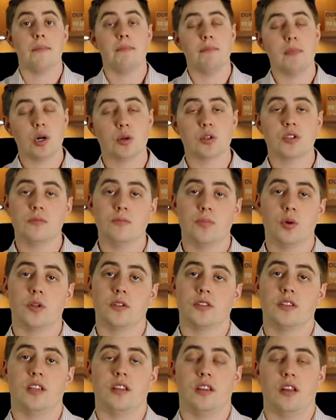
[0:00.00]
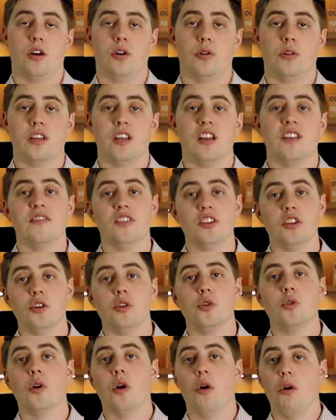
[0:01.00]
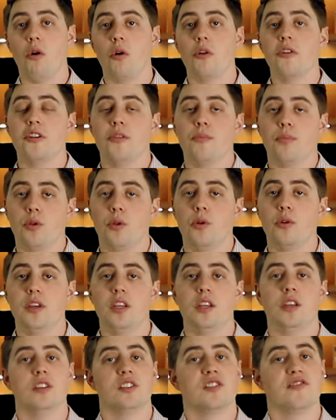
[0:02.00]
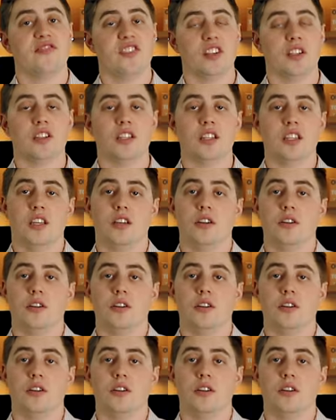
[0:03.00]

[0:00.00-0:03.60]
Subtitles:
Most importantly though, if you or an employee is feeling